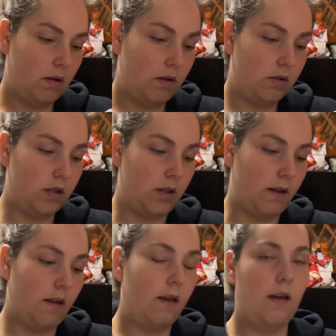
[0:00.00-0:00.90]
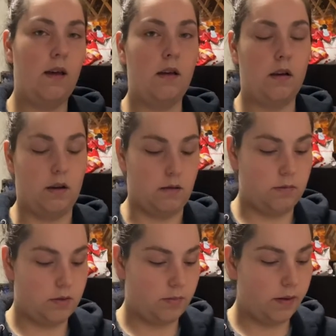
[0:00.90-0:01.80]
Just kidding, 8
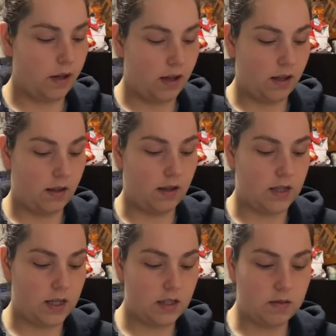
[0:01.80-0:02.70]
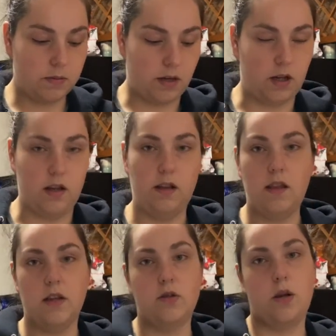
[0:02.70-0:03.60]
carbs. But the taste is pretty good,
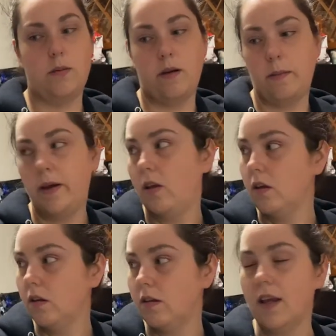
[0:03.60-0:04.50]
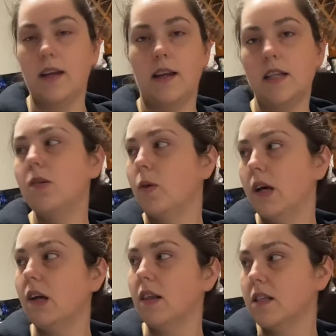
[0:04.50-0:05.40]
like strawberry milk, like Nesquik.
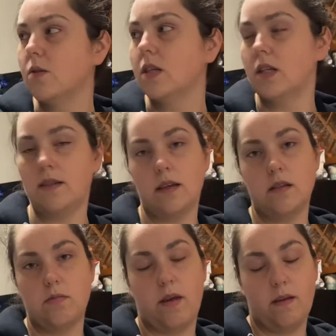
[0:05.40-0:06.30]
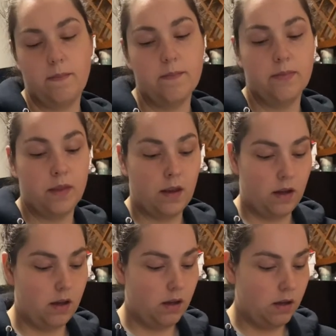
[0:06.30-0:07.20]
That's what it tastes like to me.
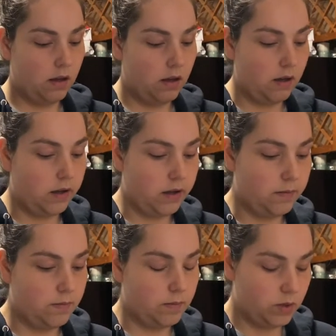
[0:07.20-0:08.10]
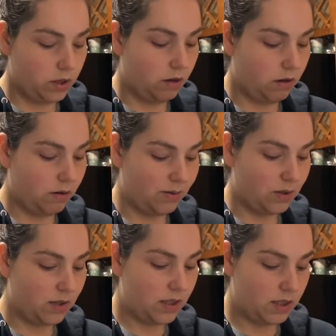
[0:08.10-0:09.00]
Mm. Um, so it was
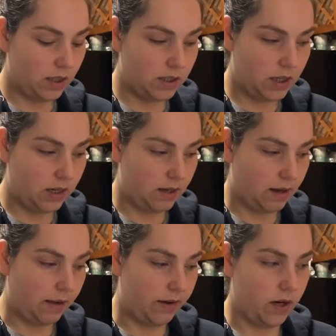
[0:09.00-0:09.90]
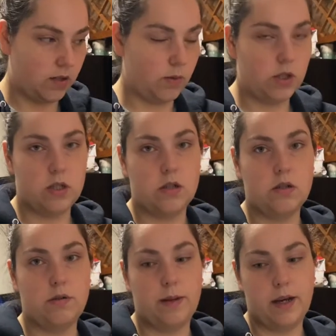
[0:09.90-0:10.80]
only $16, which isn't
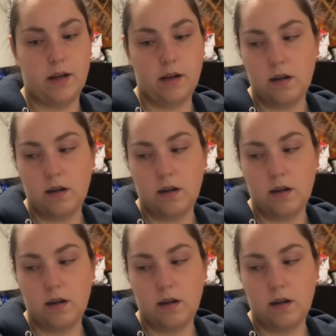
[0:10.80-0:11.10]
too bad.